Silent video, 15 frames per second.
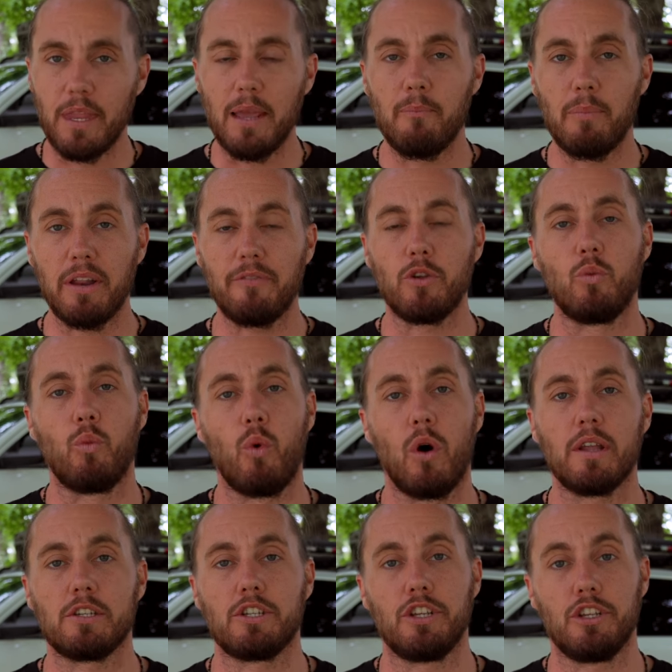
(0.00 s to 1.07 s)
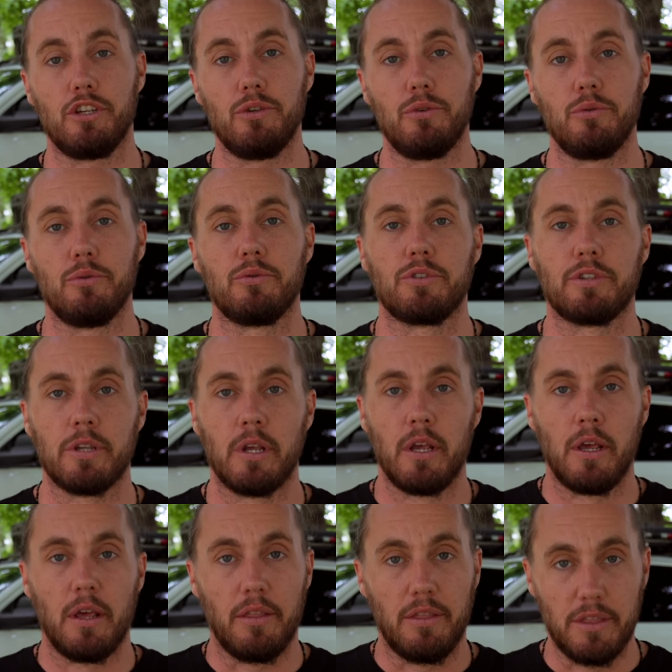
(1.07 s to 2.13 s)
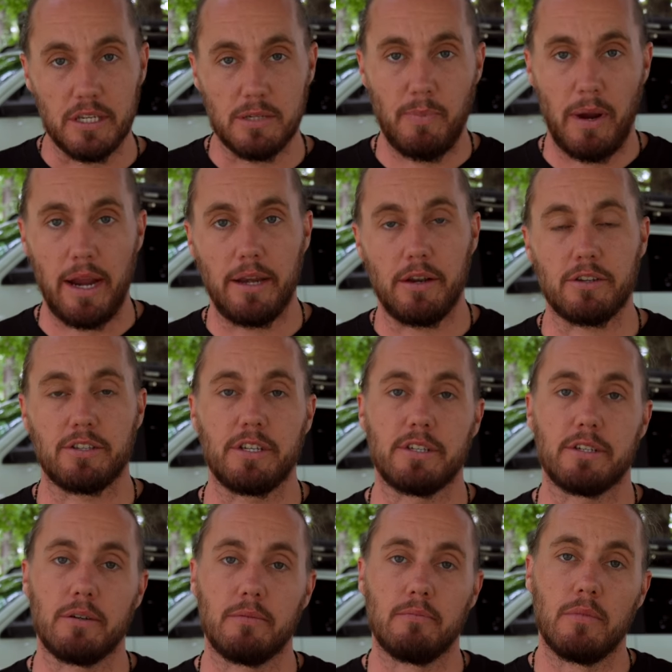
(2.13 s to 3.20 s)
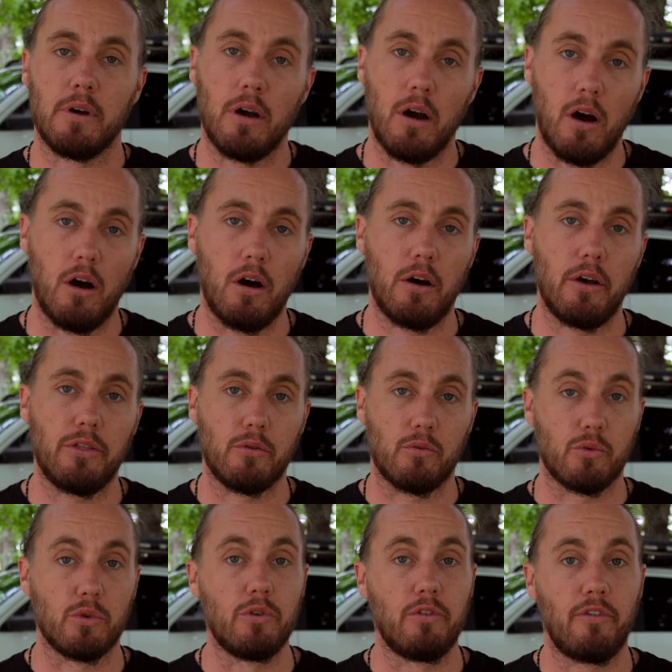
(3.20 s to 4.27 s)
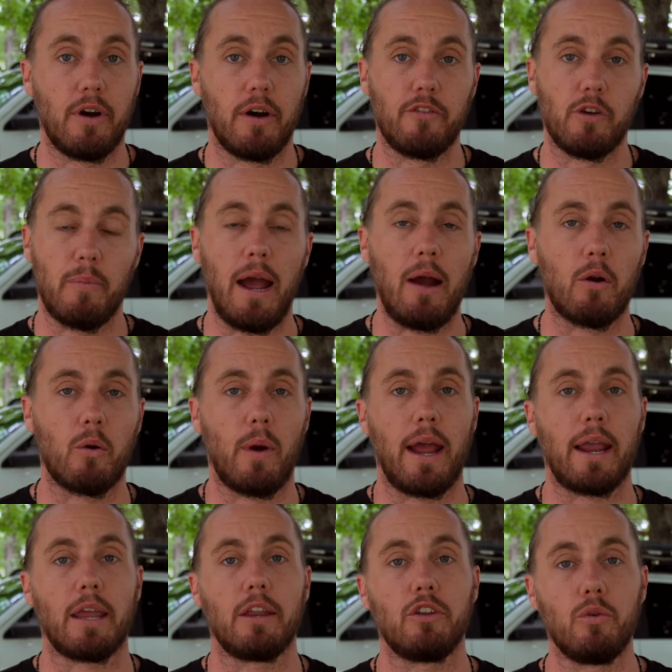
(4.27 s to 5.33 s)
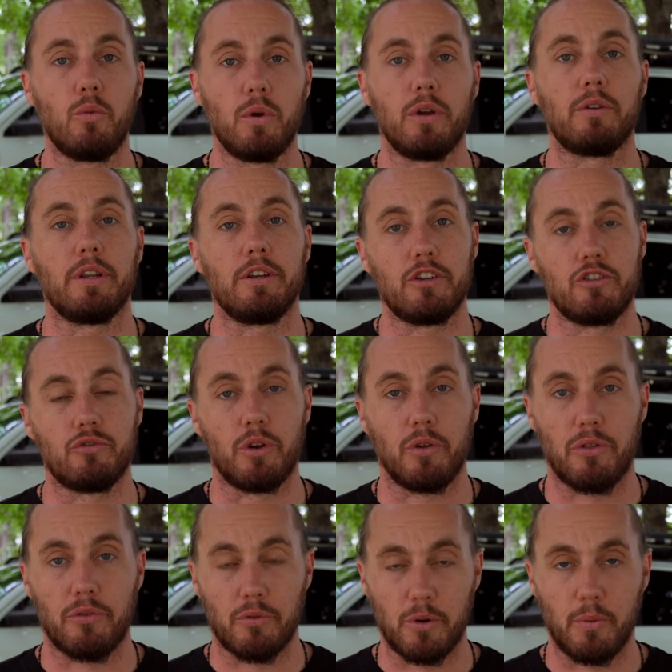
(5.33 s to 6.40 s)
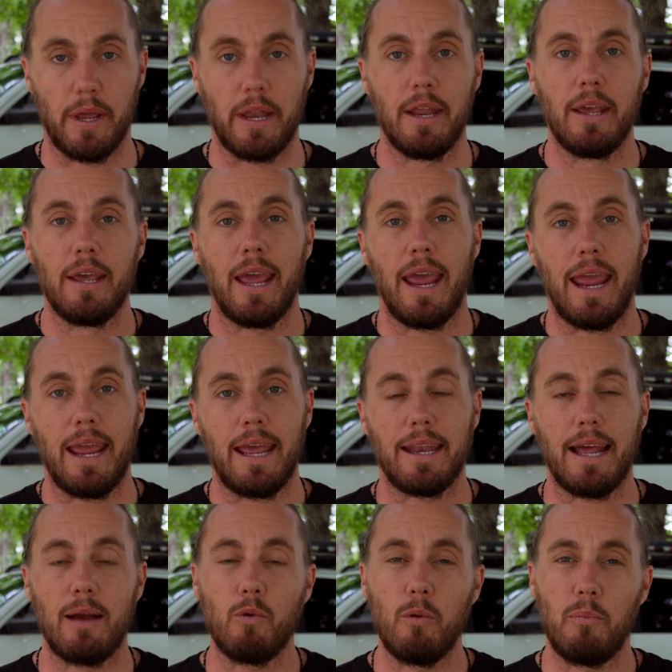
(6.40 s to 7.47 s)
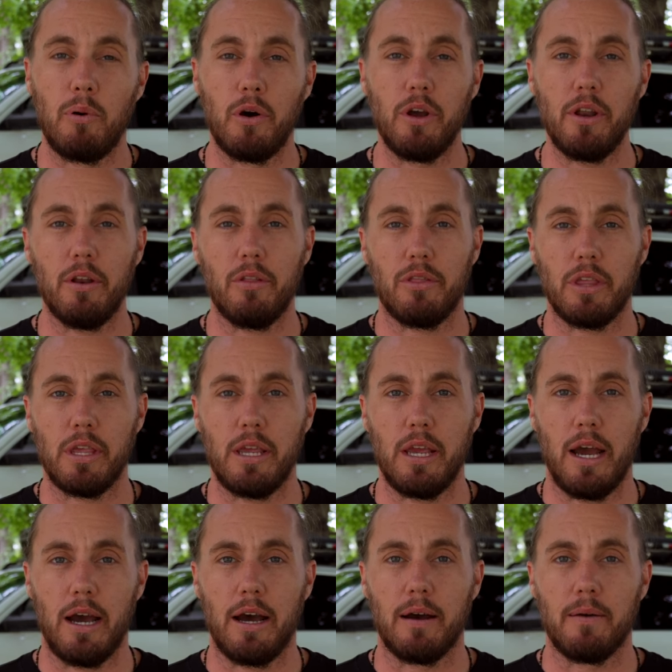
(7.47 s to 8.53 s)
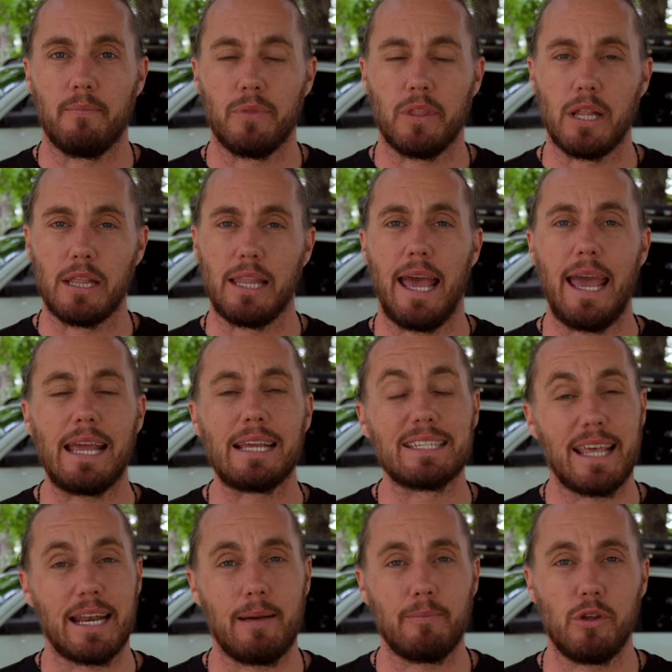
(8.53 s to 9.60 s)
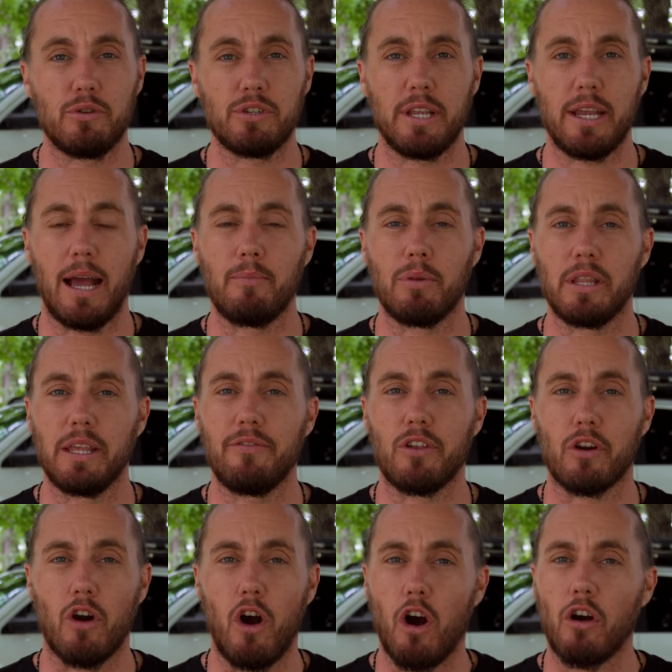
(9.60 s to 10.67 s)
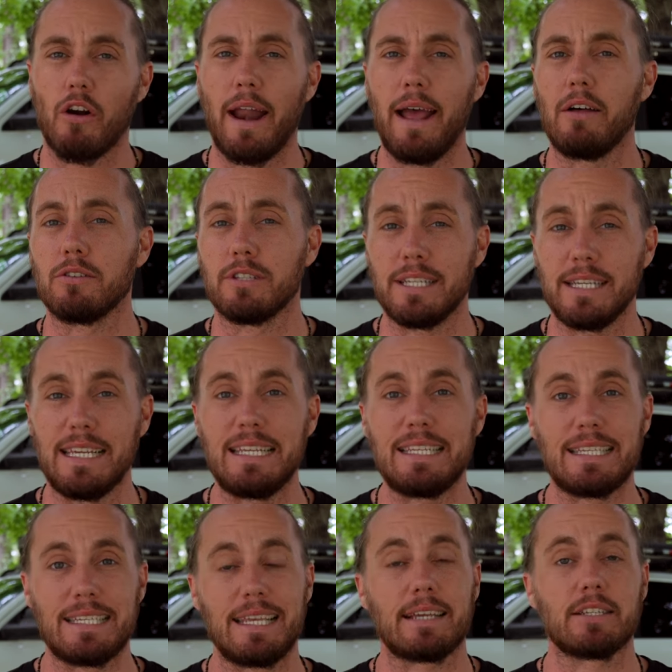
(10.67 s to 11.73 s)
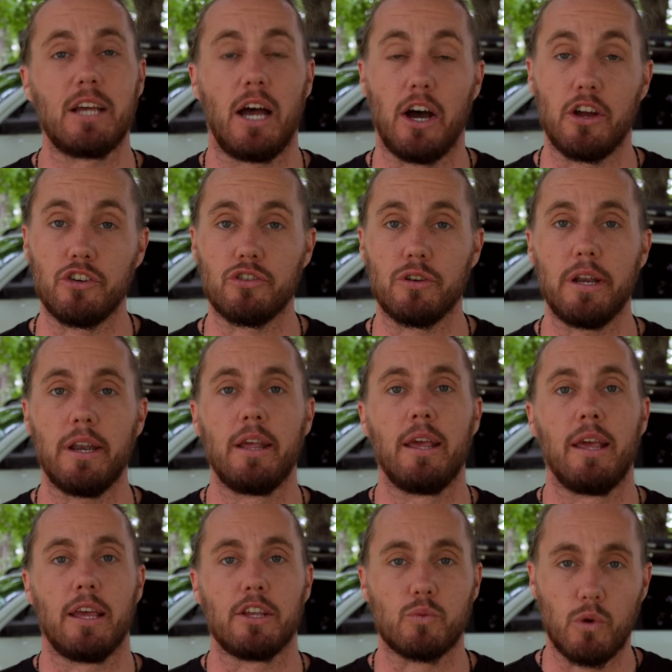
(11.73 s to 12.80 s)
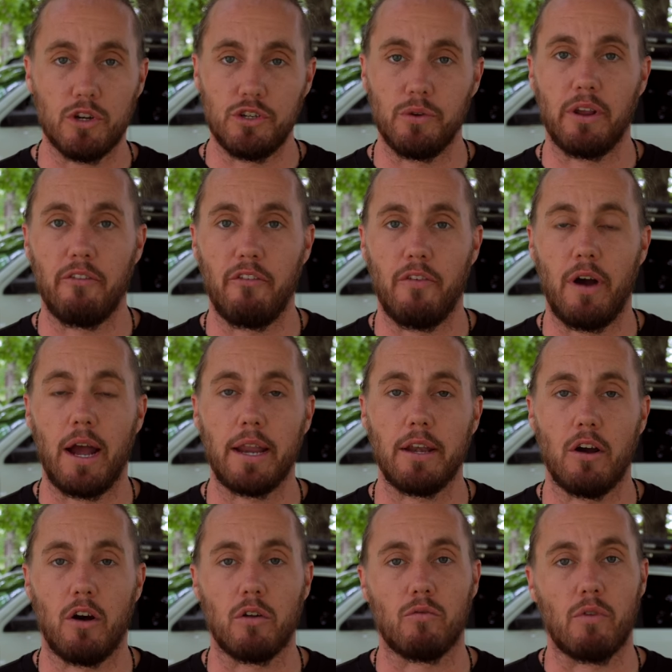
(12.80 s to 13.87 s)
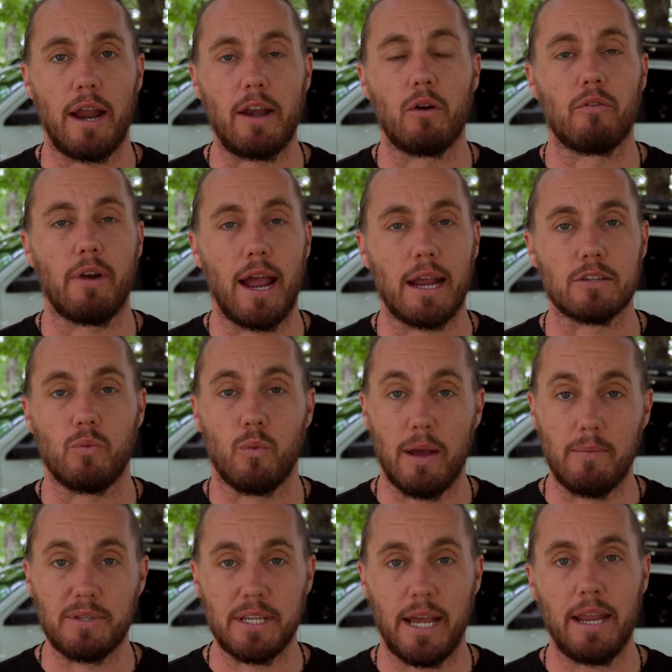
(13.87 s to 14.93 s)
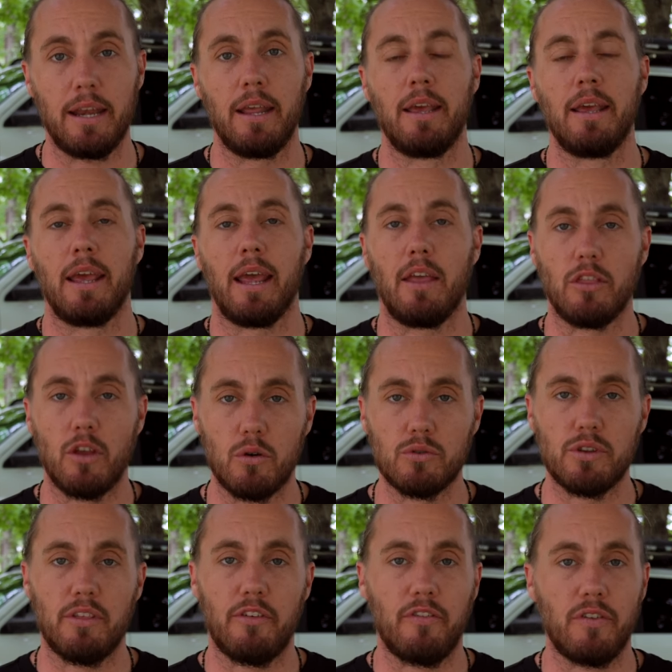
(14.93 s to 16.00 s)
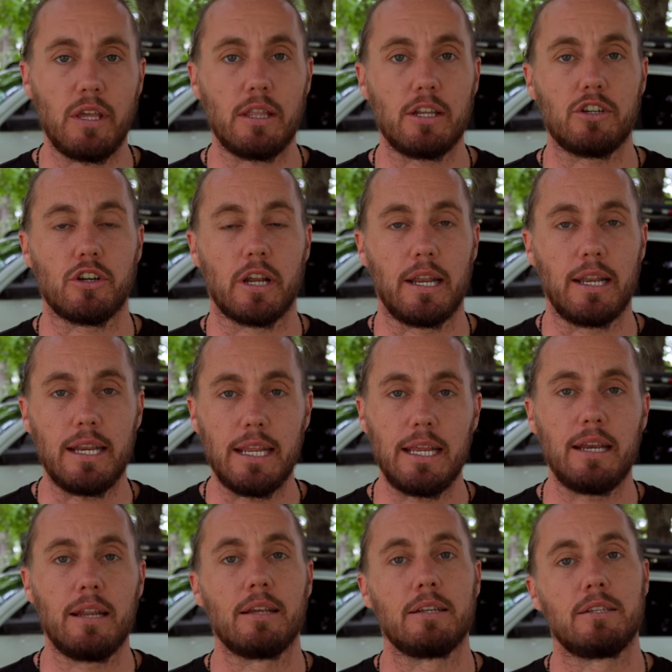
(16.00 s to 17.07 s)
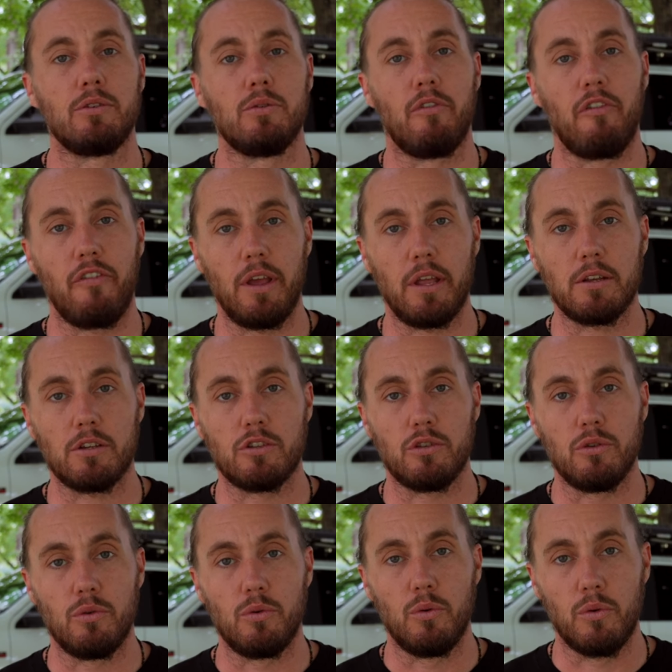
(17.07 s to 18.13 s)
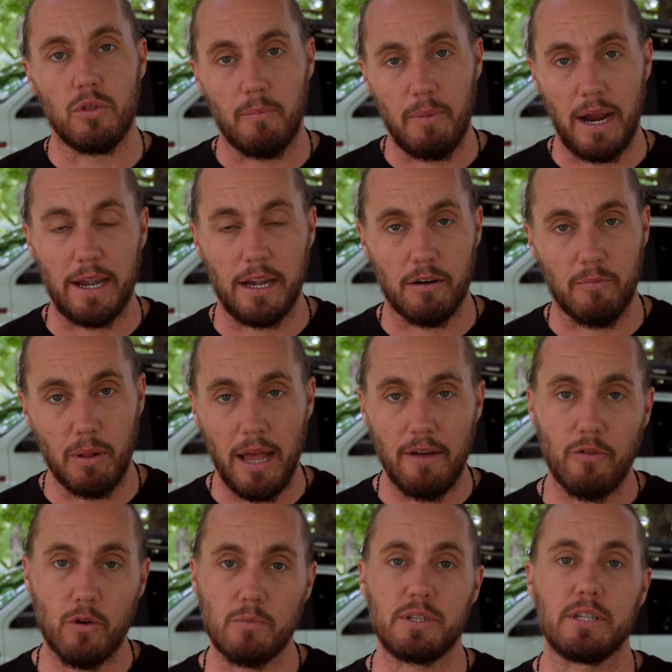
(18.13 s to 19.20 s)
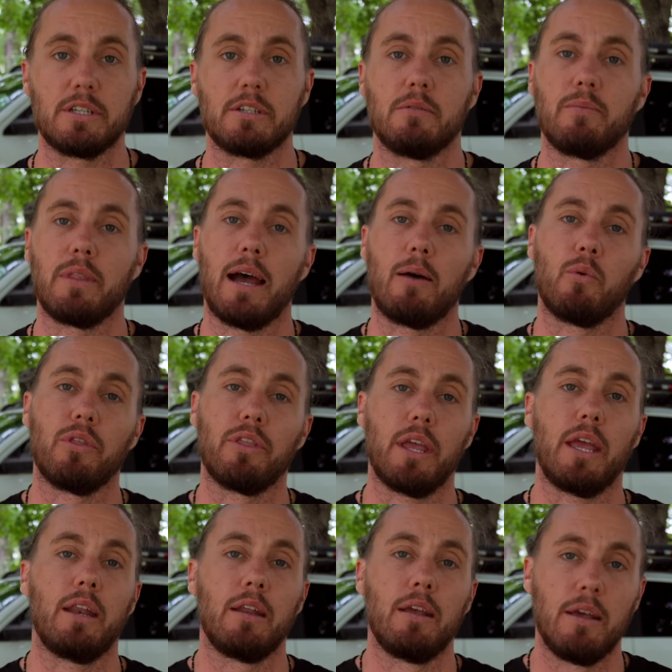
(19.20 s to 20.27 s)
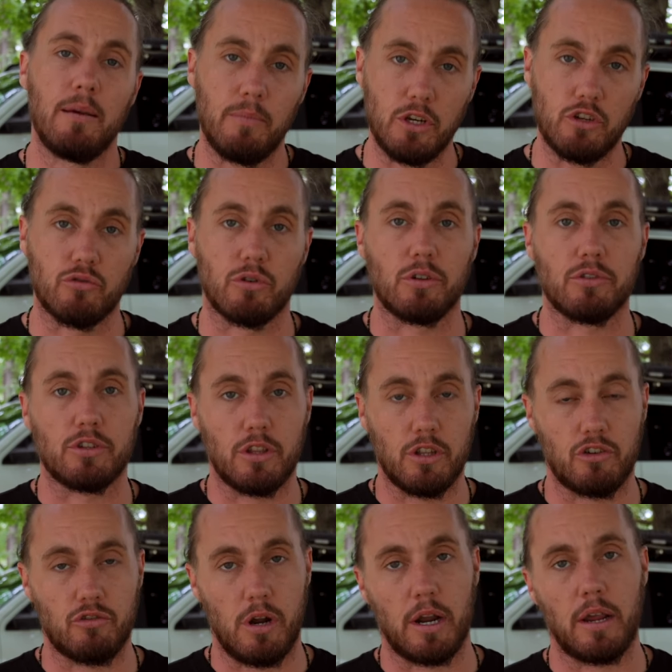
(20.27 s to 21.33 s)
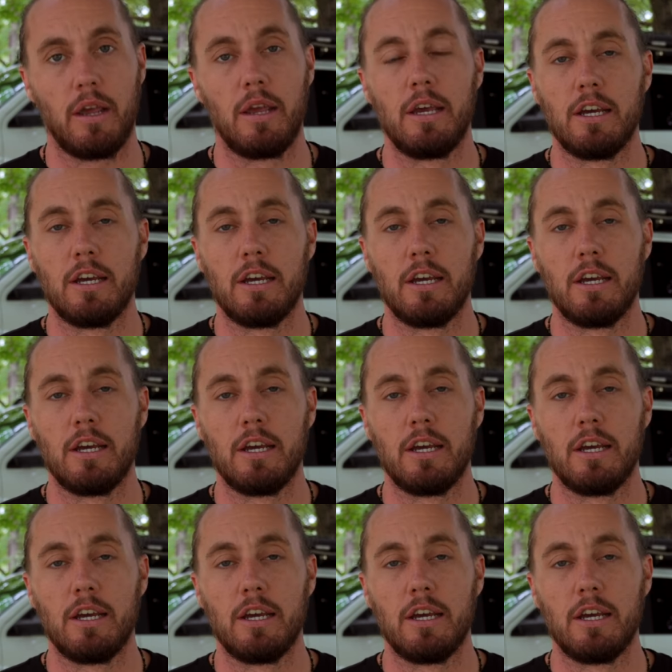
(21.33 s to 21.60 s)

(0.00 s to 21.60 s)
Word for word: But if you want to use this Pioneer system on the roof of your power wagon, you will need to drill through it. And I will put the, uh, the legs that I'm using, I believe they're RLT 600 is what you can find on Rhino Rack's website. And those are the feet that you're gonna need to fit to the Pioneer platform system that will then be drilled to the truck.